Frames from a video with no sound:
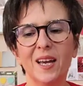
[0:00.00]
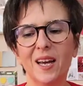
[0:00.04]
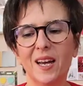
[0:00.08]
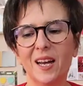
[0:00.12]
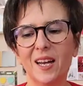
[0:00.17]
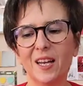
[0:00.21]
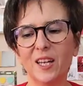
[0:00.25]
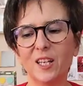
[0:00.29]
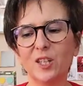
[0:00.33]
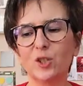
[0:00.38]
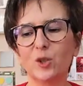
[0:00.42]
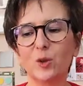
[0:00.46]

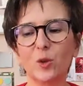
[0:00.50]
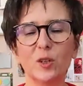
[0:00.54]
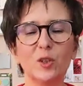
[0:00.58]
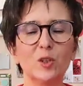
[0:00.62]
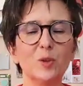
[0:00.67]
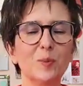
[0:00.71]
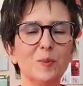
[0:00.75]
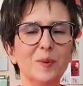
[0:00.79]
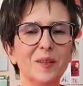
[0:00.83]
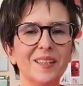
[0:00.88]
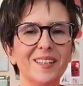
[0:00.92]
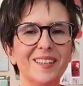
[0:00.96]
It's going
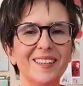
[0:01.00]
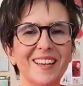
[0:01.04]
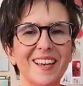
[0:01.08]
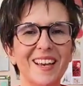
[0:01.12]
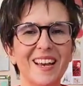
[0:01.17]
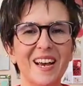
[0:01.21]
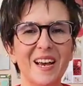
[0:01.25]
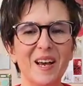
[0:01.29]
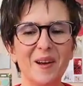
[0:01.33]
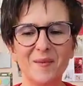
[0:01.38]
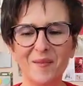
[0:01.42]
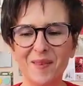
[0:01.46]
to be
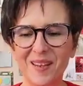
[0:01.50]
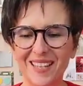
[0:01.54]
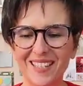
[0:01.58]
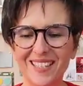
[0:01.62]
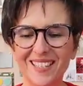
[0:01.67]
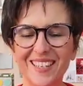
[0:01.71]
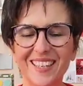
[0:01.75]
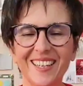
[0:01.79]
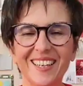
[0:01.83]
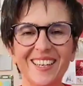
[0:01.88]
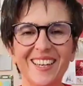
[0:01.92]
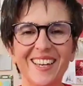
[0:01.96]

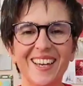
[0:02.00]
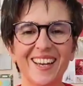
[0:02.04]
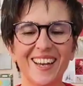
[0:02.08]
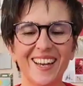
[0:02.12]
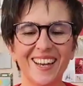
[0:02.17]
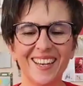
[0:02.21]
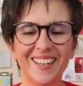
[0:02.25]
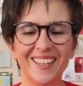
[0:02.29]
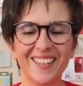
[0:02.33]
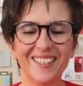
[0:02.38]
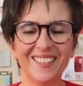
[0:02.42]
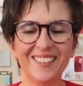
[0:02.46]
amazing,
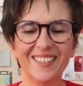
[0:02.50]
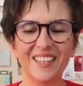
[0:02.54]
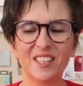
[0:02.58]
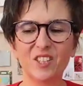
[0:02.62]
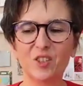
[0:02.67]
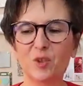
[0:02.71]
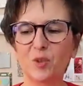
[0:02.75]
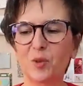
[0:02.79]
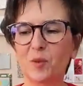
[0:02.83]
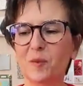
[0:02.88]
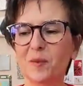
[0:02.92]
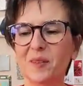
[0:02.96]
and
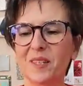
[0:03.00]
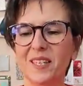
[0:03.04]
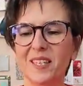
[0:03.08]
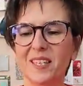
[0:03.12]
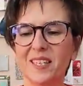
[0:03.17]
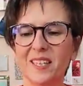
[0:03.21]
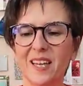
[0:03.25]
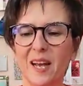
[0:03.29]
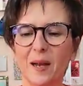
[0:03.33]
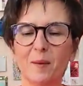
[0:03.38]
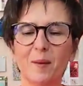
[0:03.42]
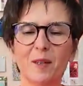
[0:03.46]

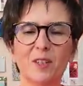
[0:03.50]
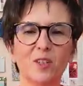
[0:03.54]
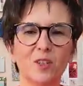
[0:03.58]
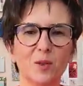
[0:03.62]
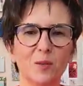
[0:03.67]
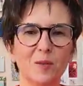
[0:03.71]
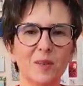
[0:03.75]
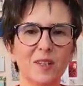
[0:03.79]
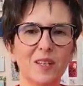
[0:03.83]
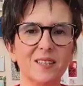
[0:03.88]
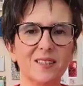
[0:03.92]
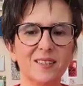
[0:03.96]
I'm
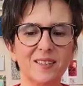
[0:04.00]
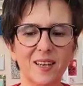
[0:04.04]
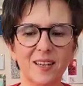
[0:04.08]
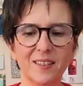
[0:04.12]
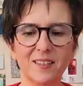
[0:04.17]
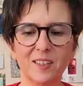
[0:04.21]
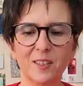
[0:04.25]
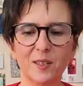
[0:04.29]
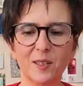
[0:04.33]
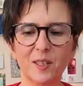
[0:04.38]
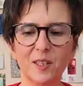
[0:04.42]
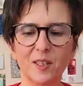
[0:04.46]
extremely
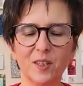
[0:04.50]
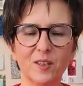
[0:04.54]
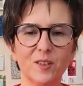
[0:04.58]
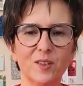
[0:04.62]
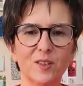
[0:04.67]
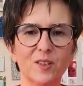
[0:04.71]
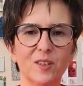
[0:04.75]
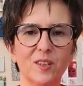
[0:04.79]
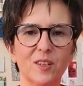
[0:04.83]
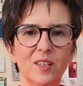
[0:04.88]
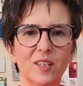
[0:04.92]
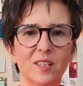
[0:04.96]
excited
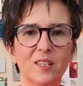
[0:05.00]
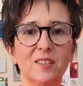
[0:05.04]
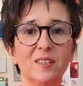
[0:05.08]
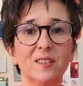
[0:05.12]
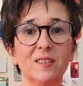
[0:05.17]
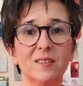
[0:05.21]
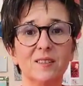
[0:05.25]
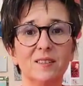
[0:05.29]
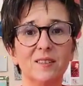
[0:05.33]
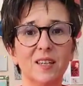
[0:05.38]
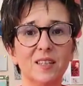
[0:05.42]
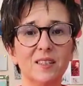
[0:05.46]
because
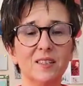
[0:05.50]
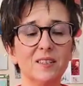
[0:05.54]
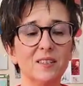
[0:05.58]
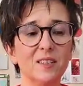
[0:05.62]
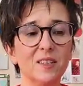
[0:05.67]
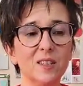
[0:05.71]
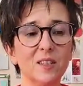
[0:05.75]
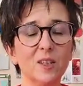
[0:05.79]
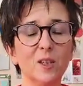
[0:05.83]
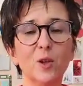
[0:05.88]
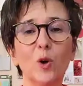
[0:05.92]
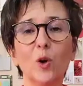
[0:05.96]
there's
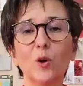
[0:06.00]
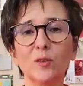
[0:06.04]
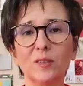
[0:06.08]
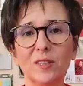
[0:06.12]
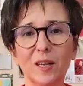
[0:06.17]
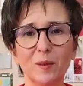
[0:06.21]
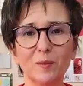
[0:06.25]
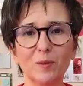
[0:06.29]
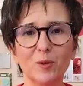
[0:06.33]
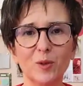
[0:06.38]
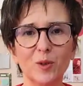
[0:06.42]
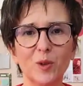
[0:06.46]
still a long
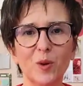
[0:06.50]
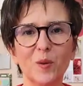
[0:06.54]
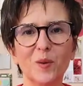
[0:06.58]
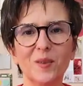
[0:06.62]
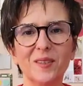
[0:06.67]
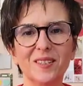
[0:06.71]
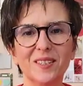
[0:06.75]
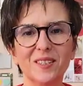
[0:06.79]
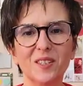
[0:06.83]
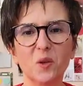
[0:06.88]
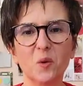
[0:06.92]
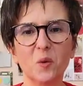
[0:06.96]
time to go
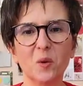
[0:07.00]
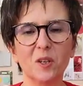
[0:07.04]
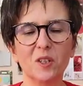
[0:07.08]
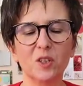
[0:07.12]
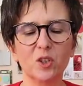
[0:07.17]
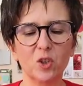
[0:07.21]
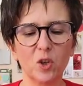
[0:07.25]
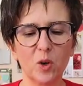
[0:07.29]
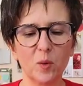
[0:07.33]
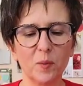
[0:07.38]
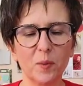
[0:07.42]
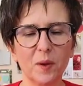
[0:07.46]
until the
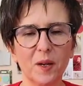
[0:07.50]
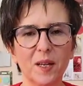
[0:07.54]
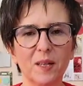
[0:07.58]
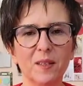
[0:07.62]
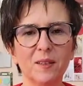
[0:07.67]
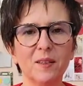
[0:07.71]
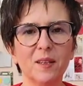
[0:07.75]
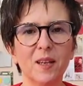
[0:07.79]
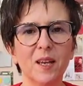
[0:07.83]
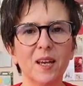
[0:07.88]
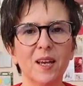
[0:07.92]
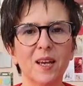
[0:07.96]
workshop,
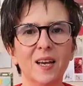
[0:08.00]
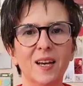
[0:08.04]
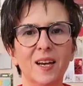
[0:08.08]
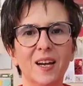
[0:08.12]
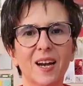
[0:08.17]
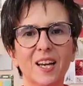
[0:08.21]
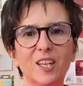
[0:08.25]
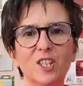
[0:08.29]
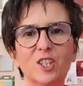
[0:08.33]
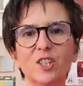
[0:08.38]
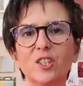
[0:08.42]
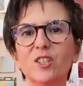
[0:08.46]
and
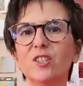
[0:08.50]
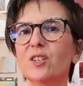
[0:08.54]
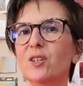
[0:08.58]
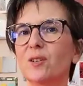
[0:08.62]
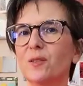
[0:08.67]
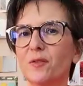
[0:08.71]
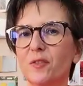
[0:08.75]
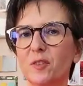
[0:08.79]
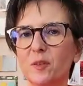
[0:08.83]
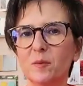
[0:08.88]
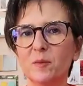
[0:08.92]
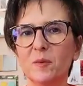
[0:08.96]
I just
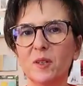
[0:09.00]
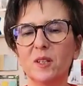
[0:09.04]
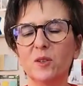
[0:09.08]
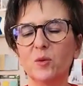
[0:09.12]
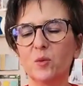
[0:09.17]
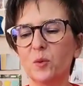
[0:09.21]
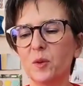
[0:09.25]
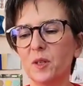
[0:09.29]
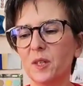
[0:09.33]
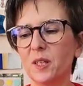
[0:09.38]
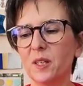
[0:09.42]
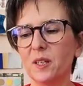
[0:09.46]
confirmed that
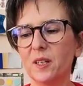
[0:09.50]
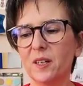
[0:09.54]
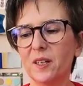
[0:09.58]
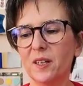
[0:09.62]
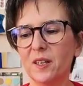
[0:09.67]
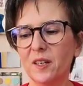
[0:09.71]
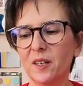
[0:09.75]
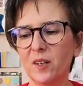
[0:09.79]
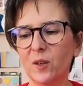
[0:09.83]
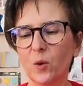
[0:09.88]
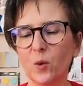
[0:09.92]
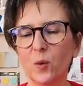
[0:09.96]
we
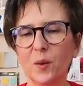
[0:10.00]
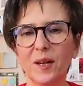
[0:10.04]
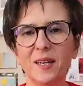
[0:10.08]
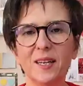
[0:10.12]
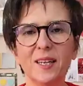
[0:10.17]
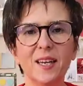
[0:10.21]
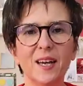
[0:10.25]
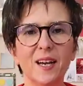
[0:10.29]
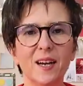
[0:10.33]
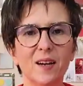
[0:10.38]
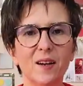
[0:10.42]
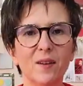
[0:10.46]

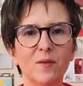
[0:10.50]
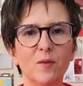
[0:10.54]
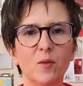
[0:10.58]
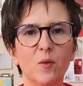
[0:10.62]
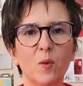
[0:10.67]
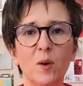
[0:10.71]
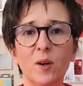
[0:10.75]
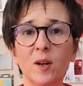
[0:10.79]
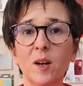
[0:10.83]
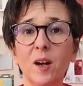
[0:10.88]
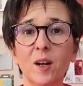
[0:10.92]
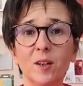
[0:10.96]
already have
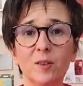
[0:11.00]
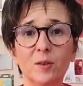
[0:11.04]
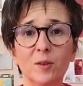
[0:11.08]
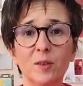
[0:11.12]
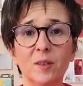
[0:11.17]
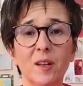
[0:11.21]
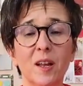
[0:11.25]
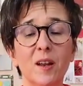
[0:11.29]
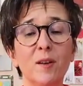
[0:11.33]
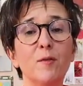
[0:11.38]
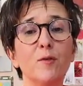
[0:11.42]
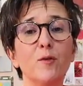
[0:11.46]

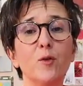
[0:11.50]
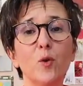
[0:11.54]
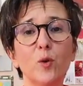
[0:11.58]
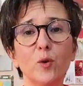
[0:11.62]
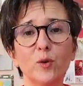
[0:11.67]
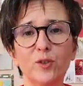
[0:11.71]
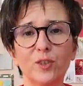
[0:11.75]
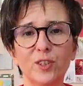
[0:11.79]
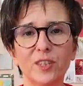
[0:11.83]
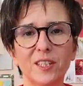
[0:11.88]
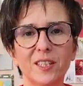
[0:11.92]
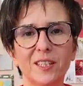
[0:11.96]

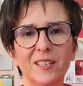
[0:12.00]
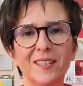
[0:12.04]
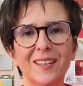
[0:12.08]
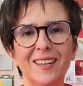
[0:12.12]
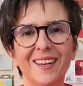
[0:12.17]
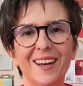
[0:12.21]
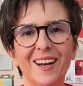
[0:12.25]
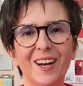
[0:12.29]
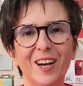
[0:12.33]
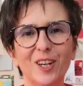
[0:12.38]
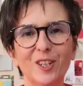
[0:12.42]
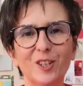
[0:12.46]
114
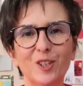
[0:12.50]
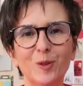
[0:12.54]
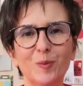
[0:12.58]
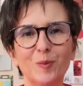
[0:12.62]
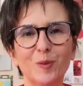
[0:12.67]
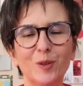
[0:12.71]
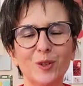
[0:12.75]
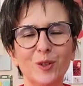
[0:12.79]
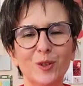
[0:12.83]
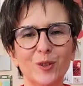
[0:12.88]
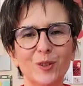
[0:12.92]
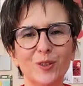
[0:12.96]

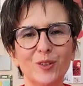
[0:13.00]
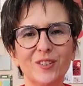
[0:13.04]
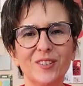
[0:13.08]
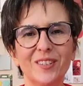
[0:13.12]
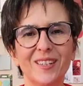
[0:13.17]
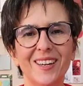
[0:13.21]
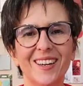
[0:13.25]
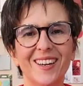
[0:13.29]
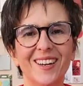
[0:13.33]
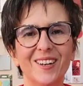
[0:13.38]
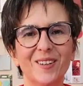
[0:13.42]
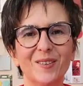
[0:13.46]
entrepreneurs
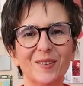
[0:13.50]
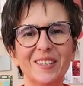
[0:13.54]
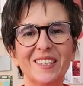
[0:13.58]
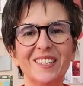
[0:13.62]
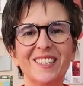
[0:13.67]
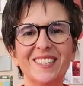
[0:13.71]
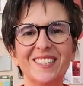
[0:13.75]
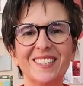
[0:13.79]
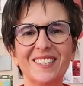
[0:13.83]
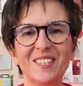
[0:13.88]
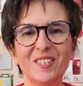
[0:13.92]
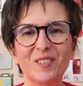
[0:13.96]

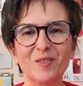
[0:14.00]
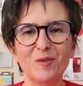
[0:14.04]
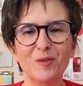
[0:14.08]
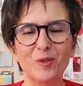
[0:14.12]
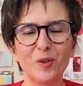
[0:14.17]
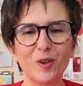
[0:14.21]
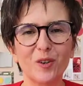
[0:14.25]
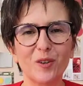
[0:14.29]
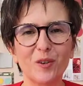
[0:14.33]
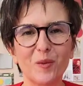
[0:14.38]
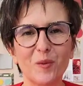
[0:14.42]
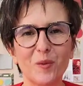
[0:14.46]
registered
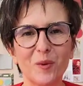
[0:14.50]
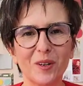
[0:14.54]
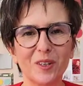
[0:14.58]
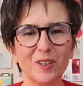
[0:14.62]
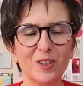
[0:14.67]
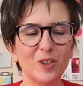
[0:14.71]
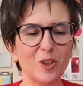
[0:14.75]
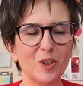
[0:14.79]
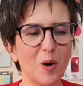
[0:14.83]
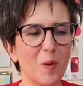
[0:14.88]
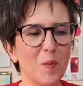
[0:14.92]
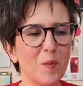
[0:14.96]
for the
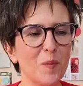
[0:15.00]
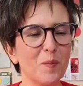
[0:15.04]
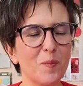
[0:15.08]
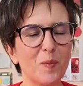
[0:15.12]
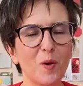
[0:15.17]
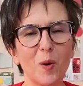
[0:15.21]
workshop.